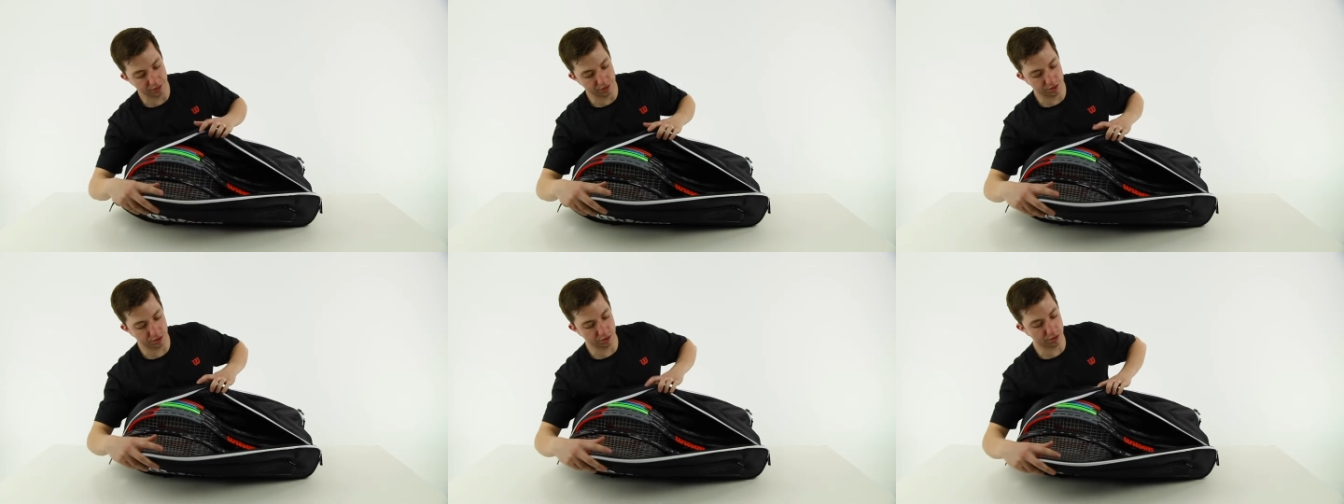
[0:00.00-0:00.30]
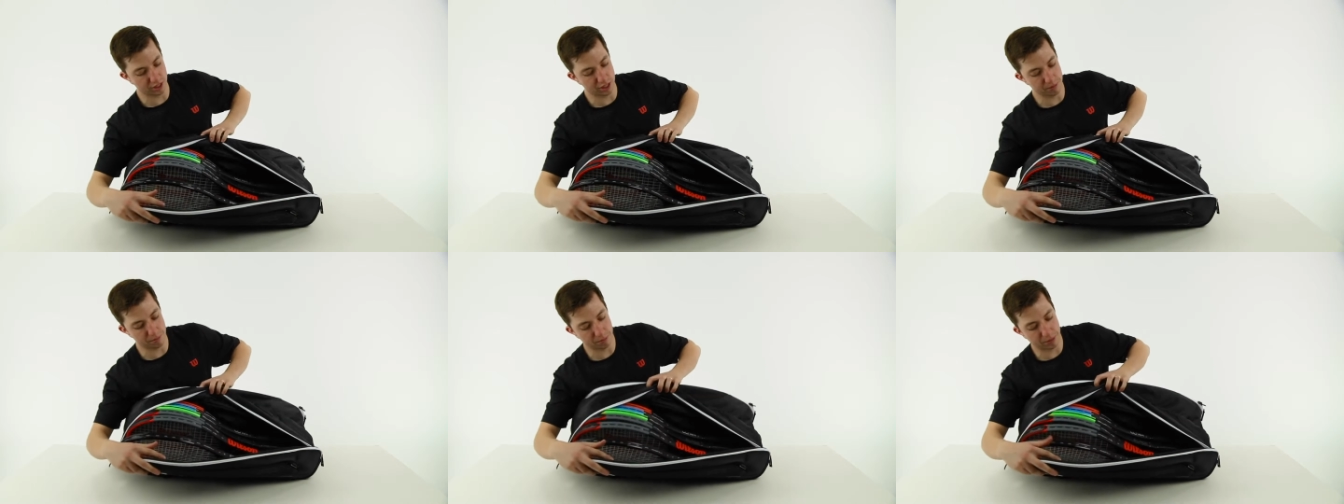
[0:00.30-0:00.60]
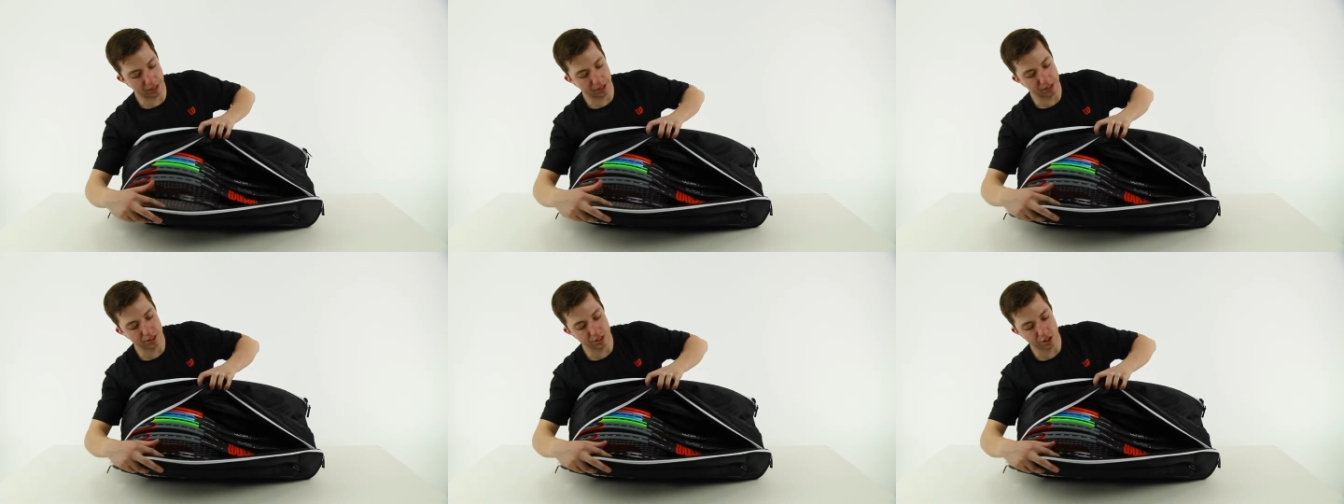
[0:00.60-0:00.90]
So keep in
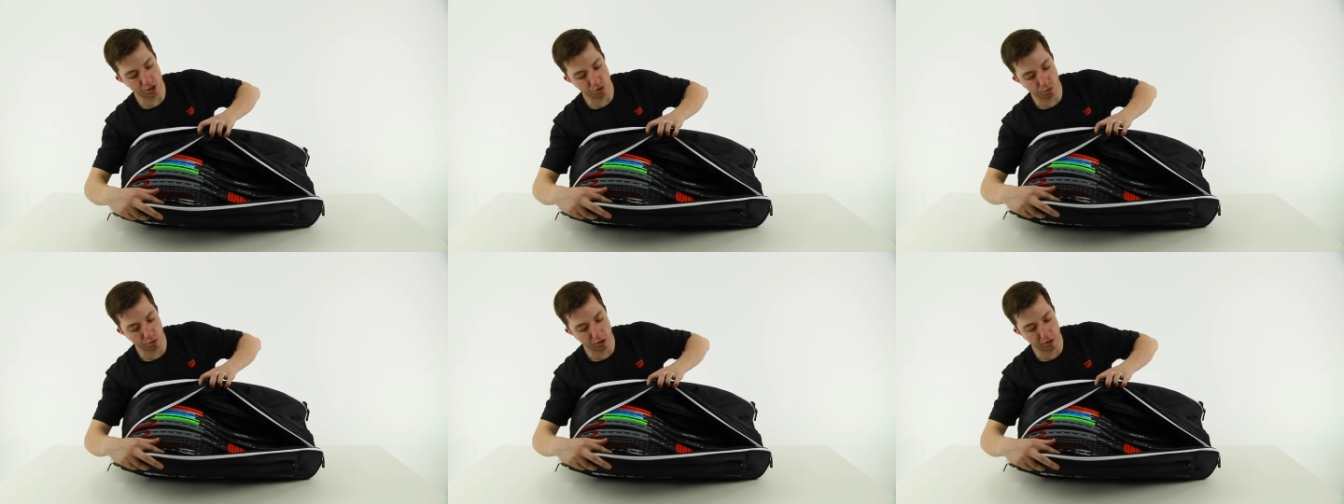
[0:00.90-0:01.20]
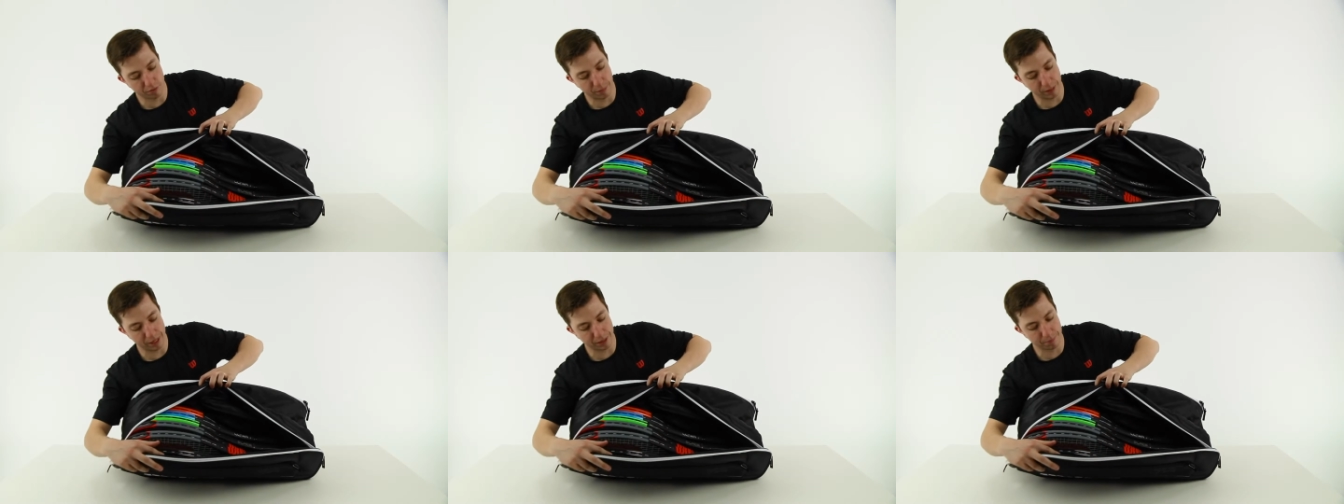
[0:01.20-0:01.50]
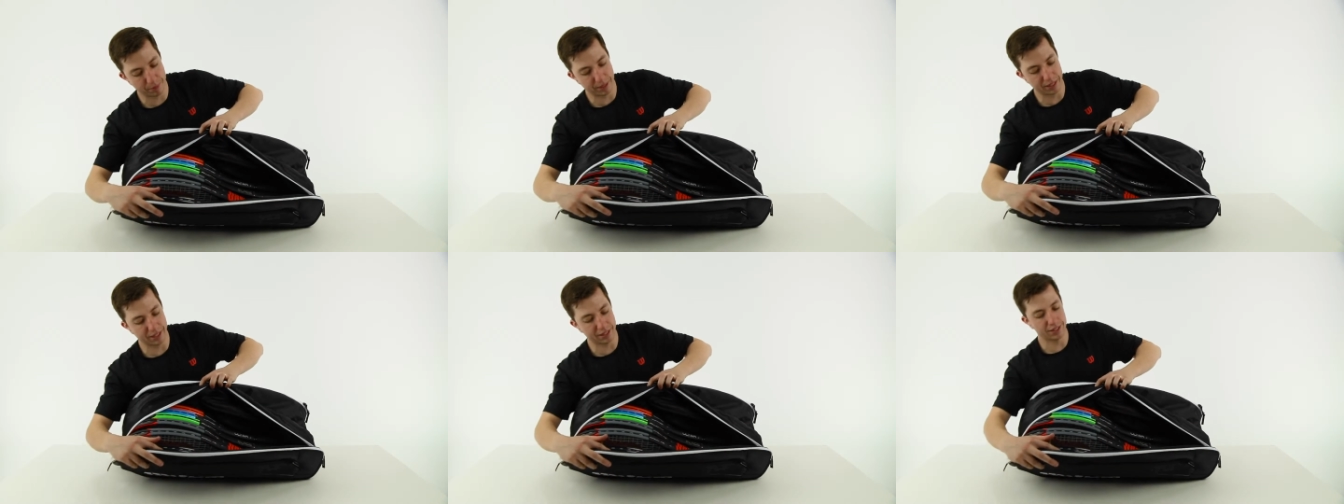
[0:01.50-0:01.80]
mind, this is a 12-pack
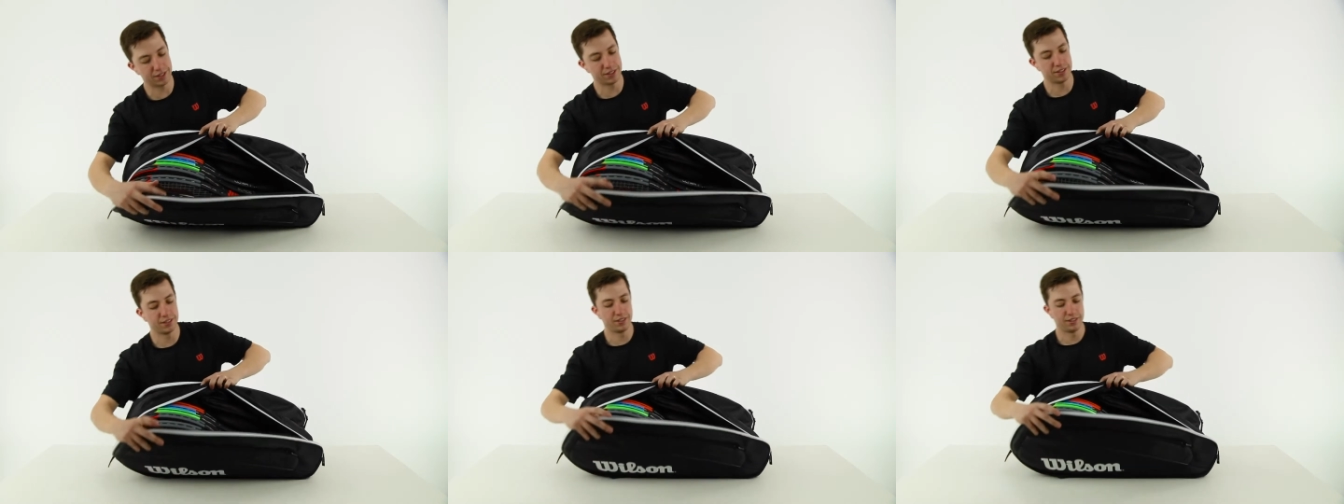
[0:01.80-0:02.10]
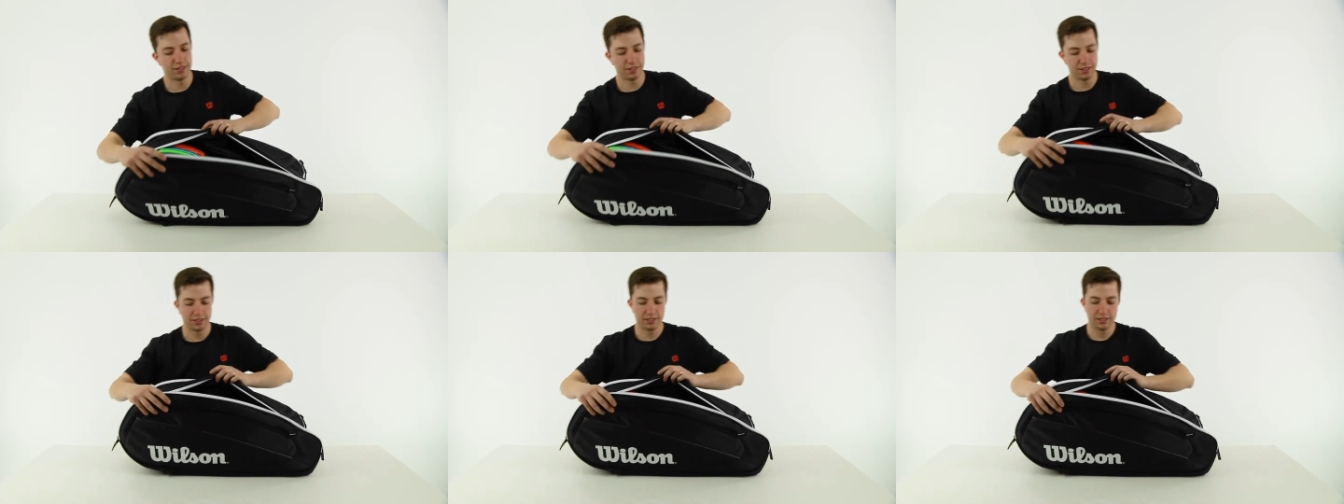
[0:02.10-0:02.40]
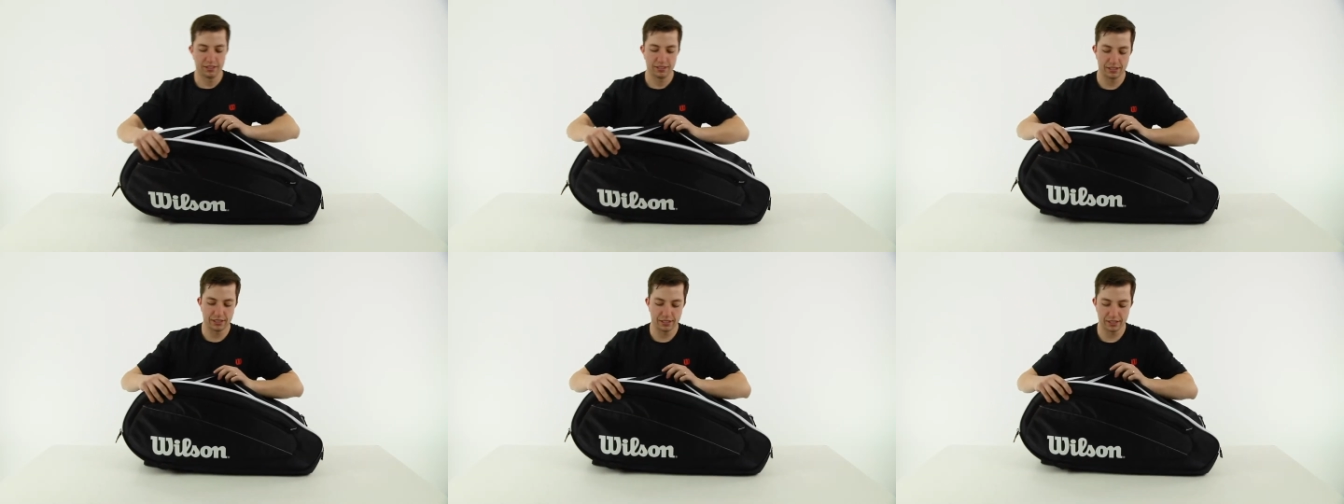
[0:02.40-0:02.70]
bag.
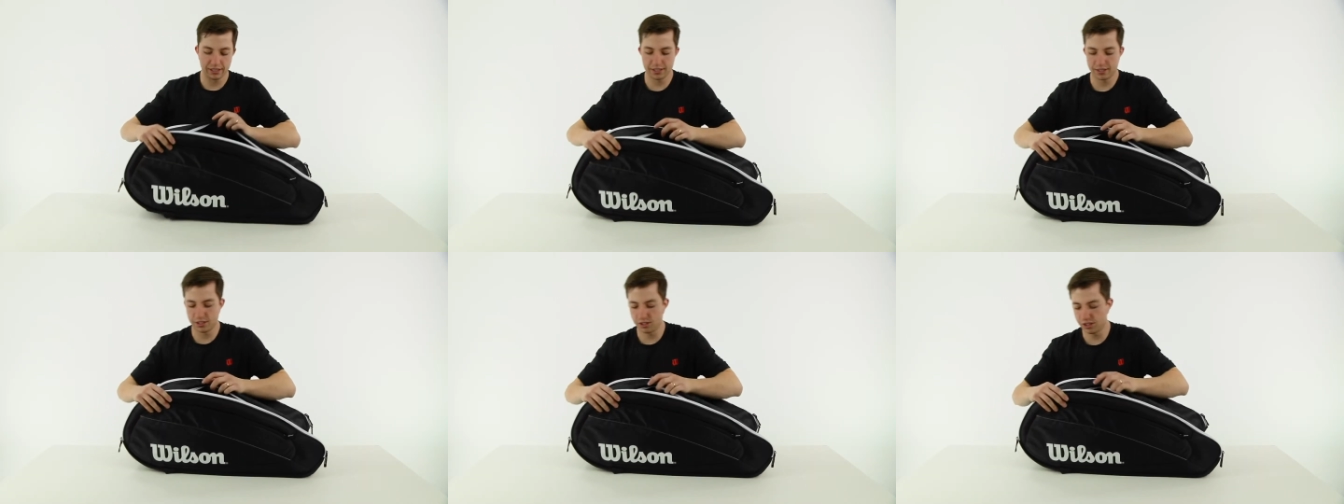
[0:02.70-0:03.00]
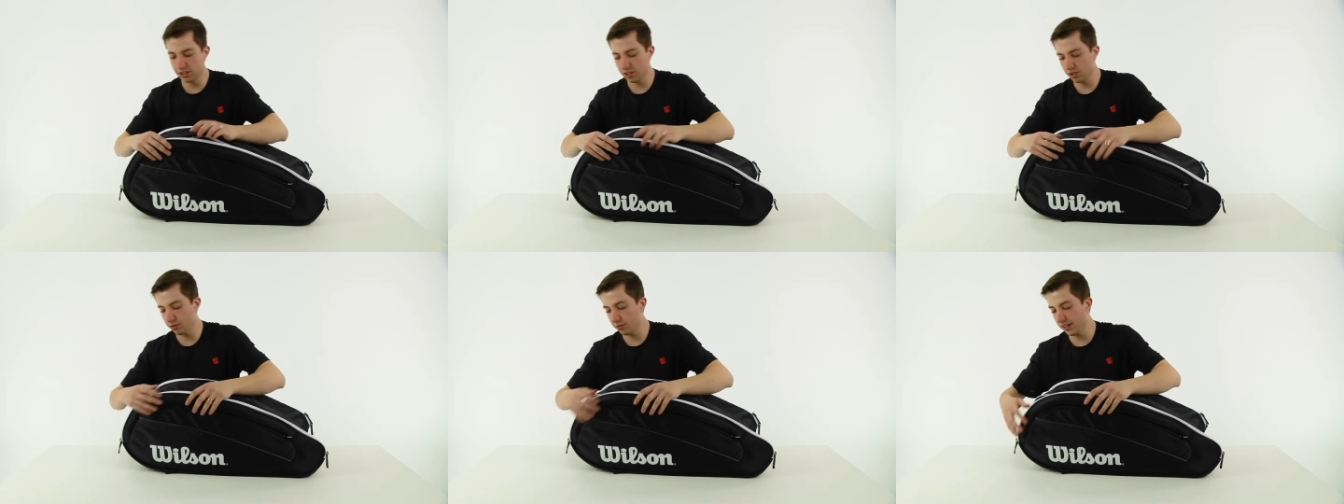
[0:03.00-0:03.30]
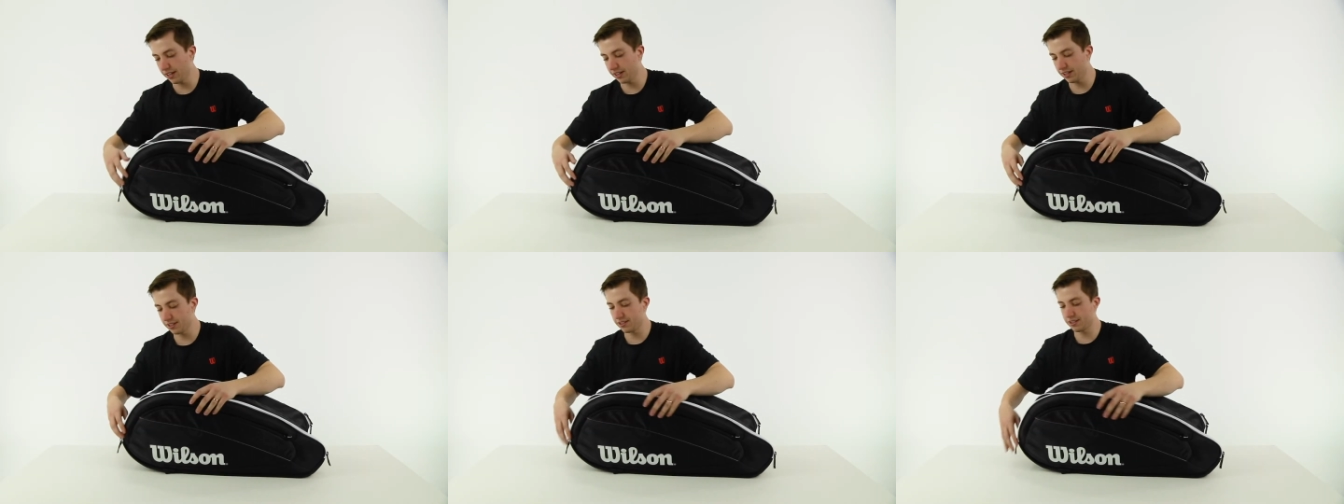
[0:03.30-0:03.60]
I got 6
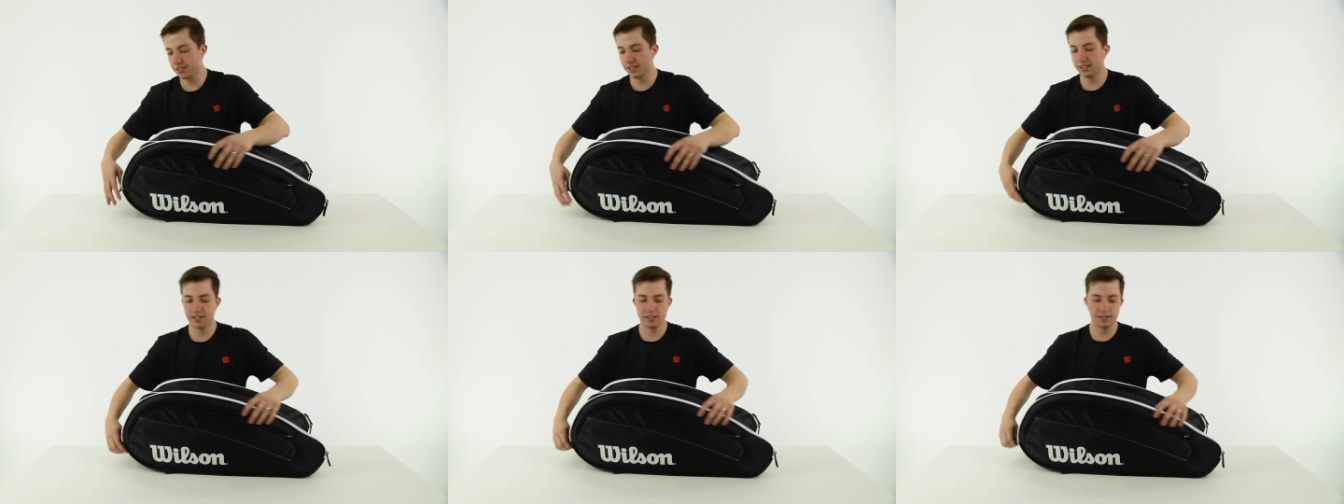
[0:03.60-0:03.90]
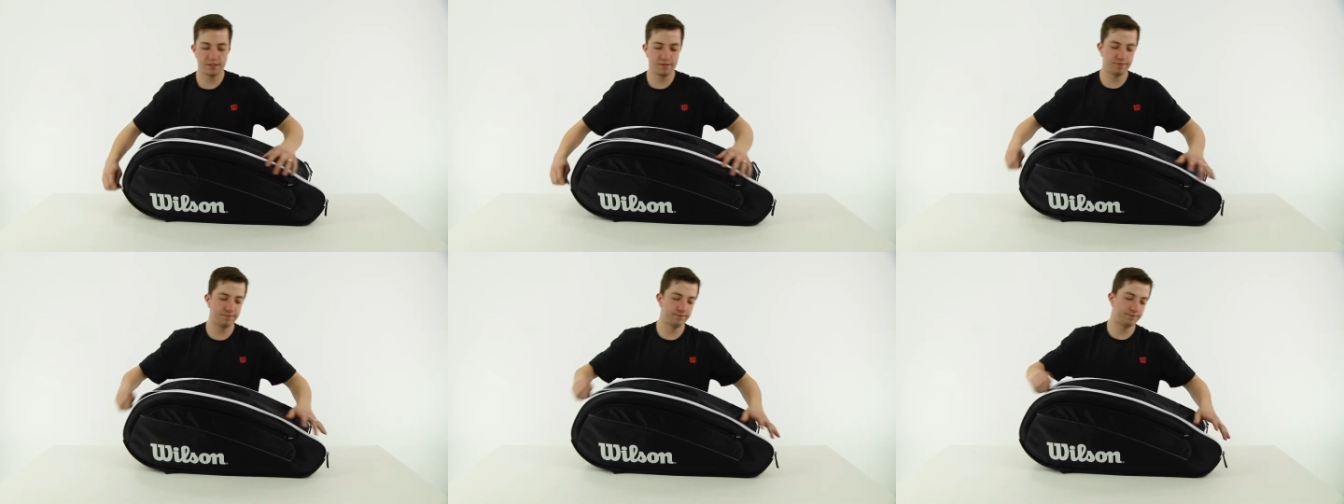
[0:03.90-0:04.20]
rackets there.